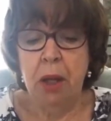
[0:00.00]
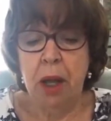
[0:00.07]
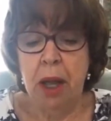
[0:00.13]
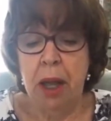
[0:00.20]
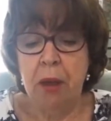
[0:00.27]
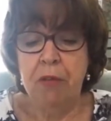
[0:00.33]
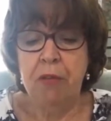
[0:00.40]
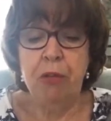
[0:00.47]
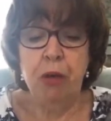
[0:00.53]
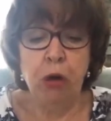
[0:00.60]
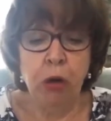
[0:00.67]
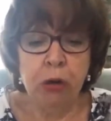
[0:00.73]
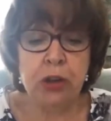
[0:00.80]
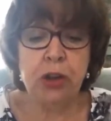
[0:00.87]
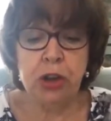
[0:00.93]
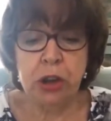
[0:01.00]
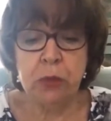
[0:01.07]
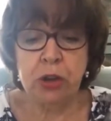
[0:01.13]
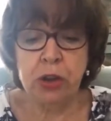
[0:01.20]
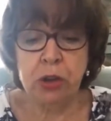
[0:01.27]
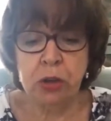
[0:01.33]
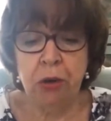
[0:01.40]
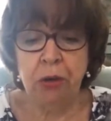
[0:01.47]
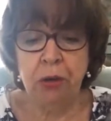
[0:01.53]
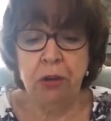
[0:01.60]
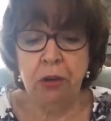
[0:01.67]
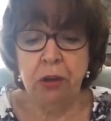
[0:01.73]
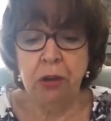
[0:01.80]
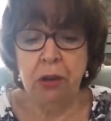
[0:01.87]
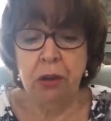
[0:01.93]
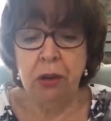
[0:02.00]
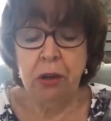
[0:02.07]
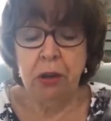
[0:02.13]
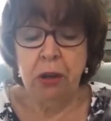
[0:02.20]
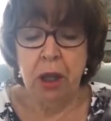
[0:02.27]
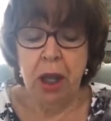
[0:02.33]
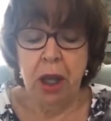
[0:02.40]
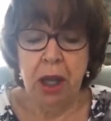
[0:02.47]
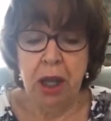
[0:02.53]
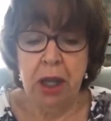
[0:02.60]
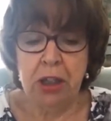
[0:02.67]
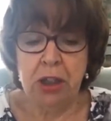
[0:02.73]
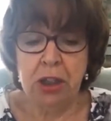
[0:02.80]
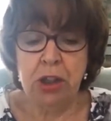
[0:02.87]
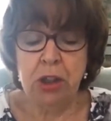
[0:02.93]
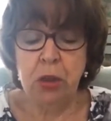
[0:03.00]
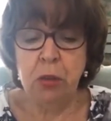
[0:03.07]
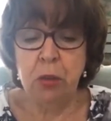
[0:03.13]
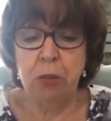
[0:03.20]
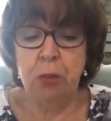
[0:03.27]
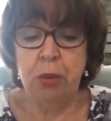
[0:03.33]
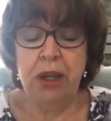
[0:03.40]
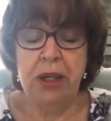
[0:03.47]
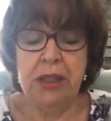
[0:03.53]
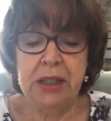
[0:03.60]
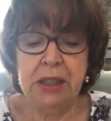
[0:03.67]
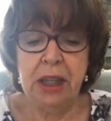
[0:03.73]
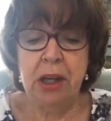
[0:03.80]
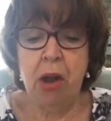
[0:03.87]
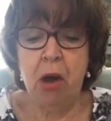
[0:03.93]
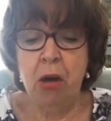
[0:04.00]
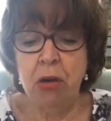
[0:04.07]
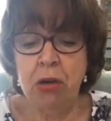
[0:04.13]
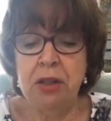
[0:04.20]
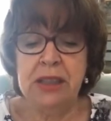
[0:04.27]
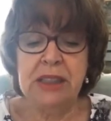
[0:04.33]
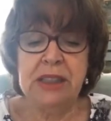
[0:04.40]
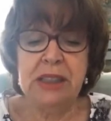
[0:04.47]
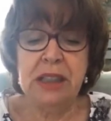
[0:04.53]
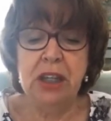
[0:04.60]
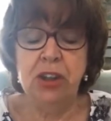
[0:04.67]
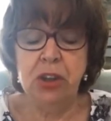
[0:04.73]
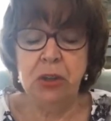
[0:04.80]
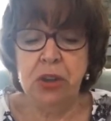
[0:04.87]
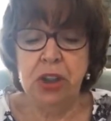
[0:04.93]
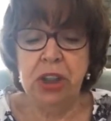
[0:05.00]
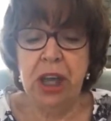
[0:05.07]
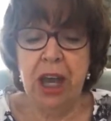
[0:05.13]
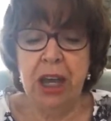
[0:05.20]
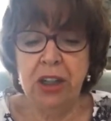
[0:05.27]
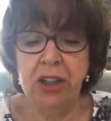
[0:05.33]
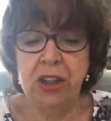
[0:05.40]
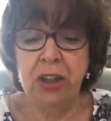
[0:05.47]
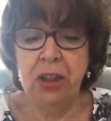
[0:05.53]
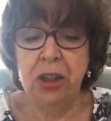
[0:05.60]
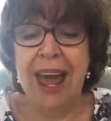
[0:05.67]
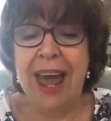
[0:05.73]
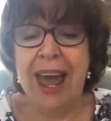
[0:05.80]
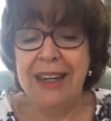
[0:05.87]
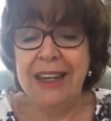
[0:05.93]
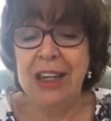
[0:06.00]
it forced the Jewish Chronicle to print the longest adjudication any